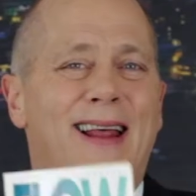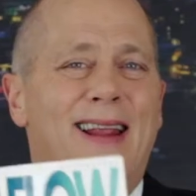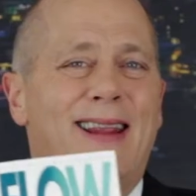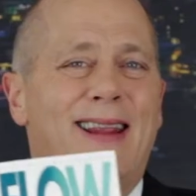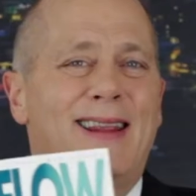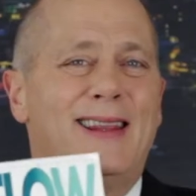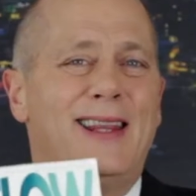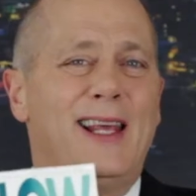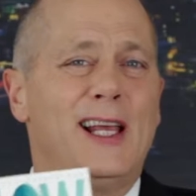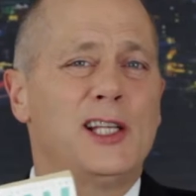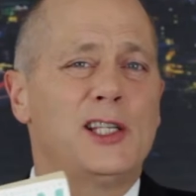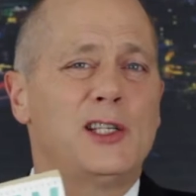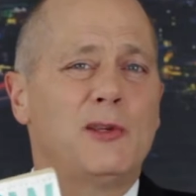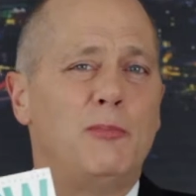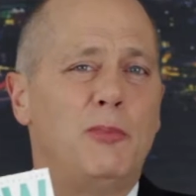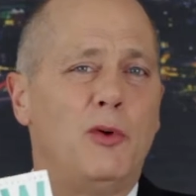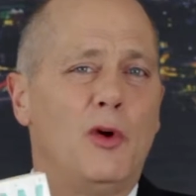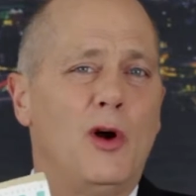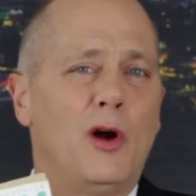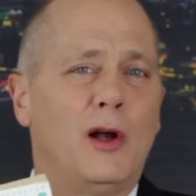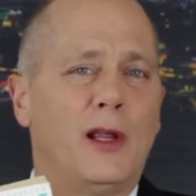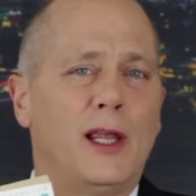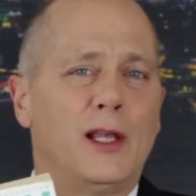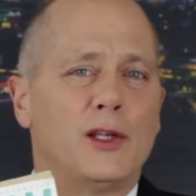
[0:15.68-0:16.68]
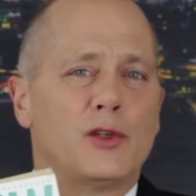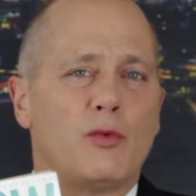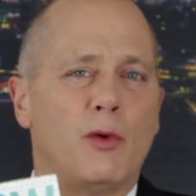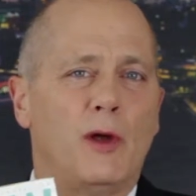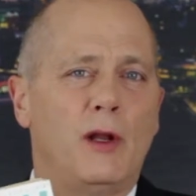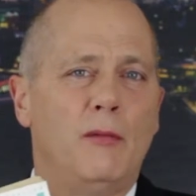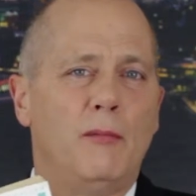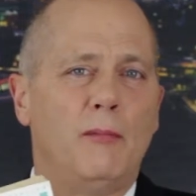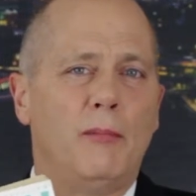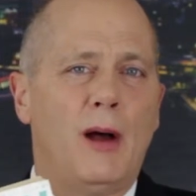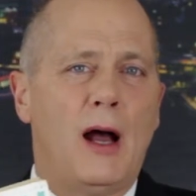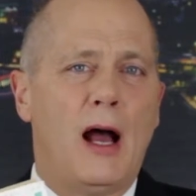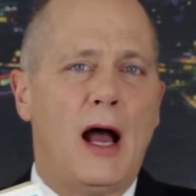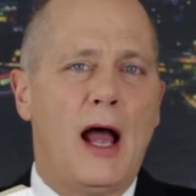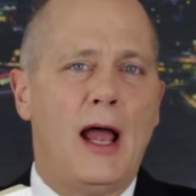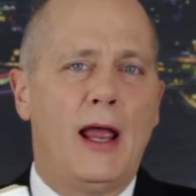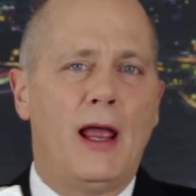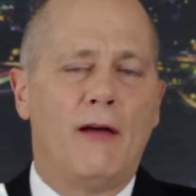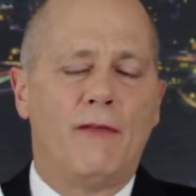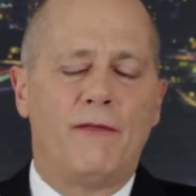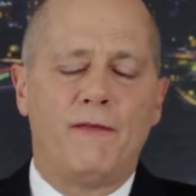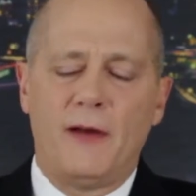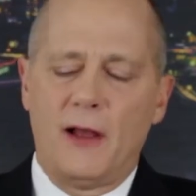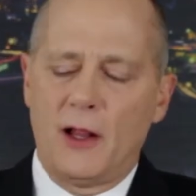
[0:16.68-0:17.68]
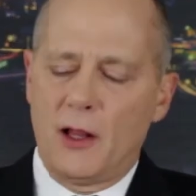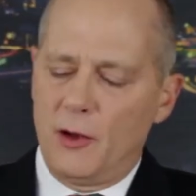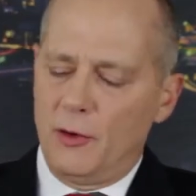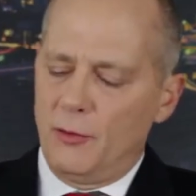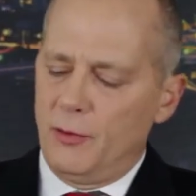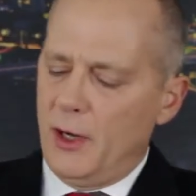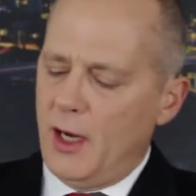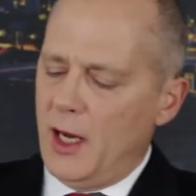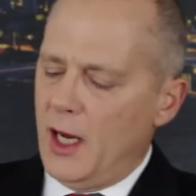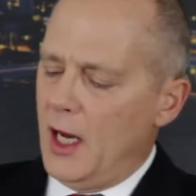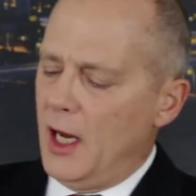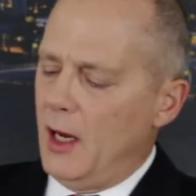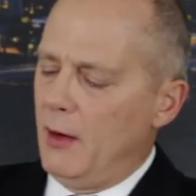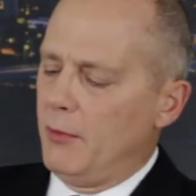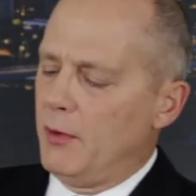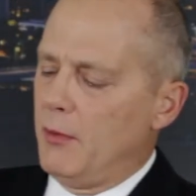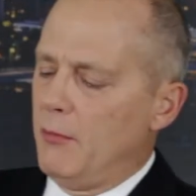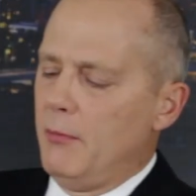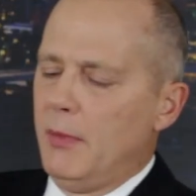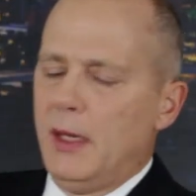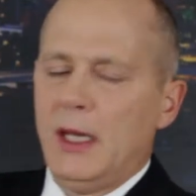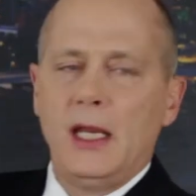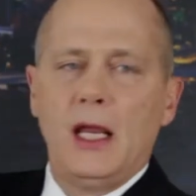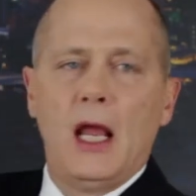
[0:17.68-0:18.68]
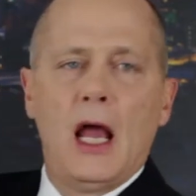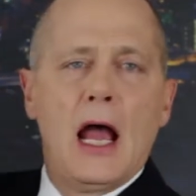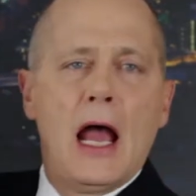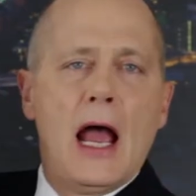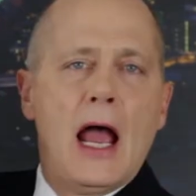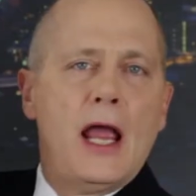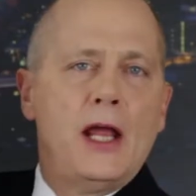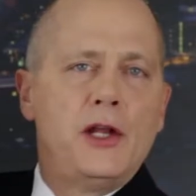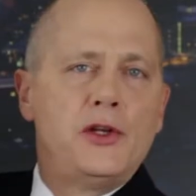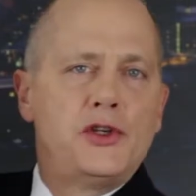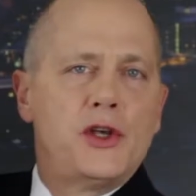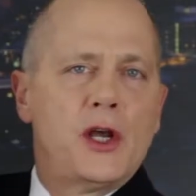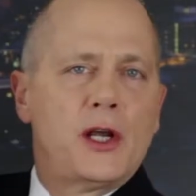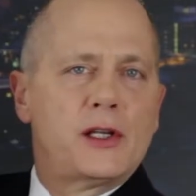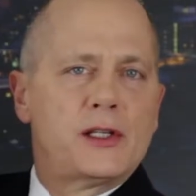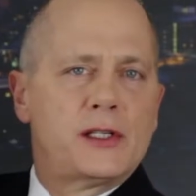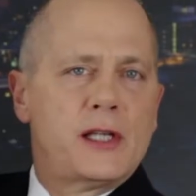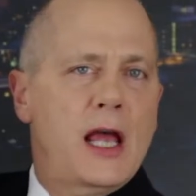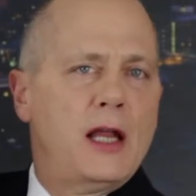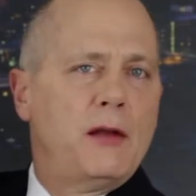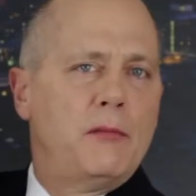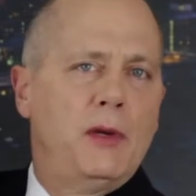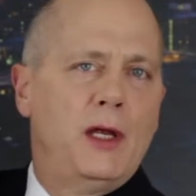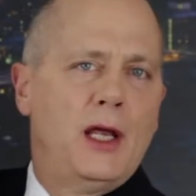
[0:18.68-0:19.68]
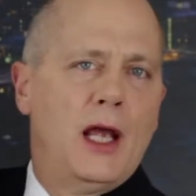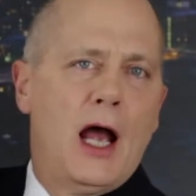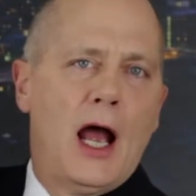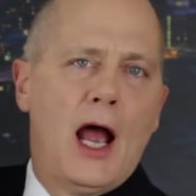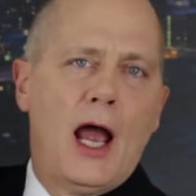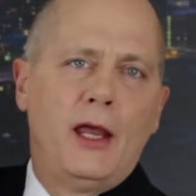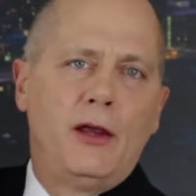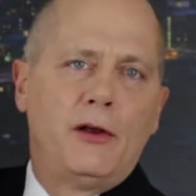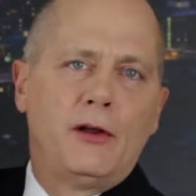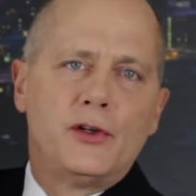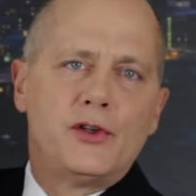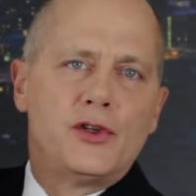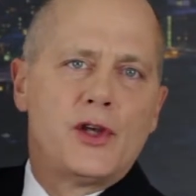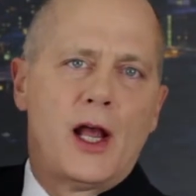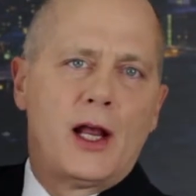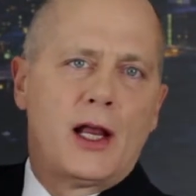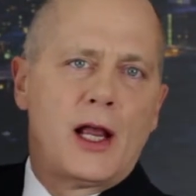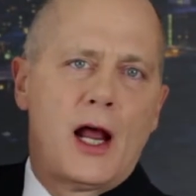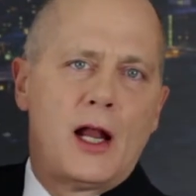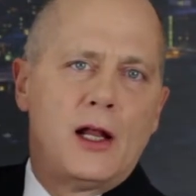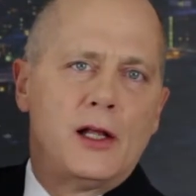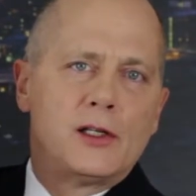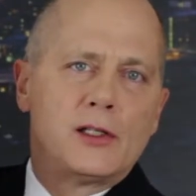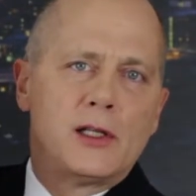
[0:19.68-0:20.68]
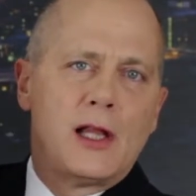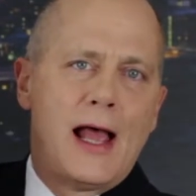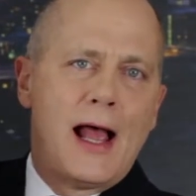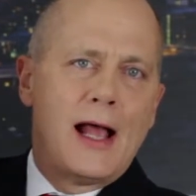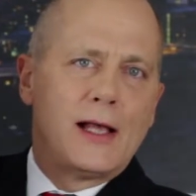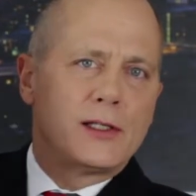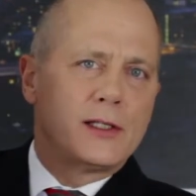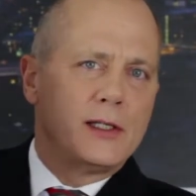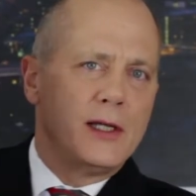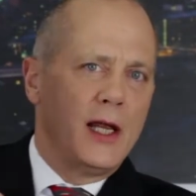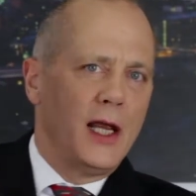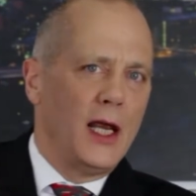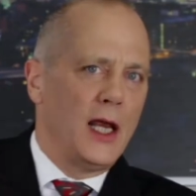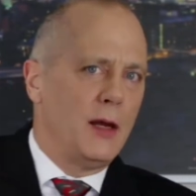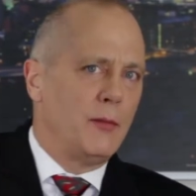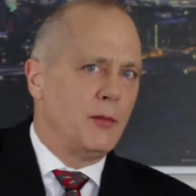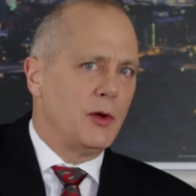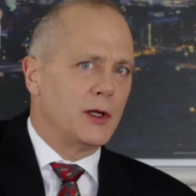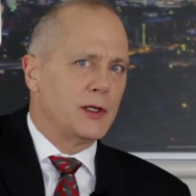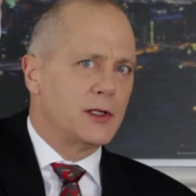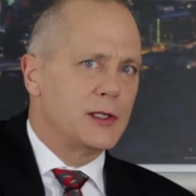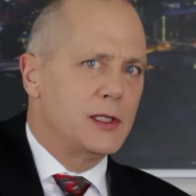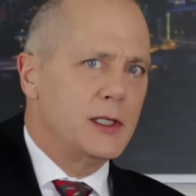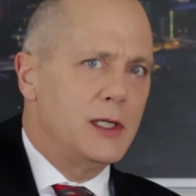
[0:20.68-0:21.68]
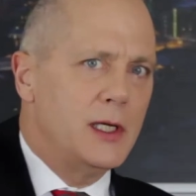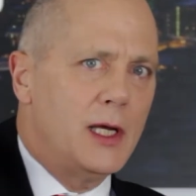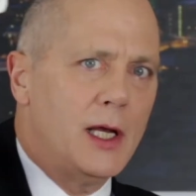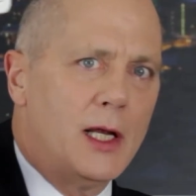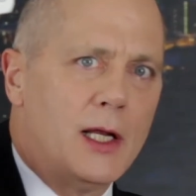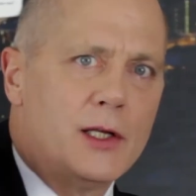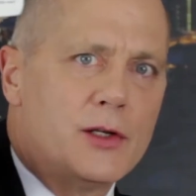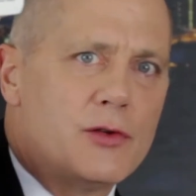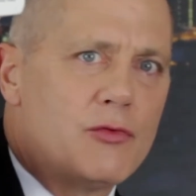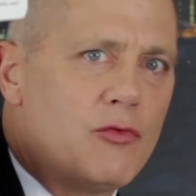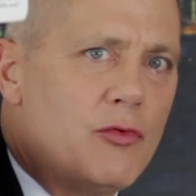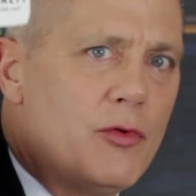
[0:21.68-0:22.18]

This book is written by a fellow named Mihai Csikszentmihalyi. You can check out his last name. You can see it. It's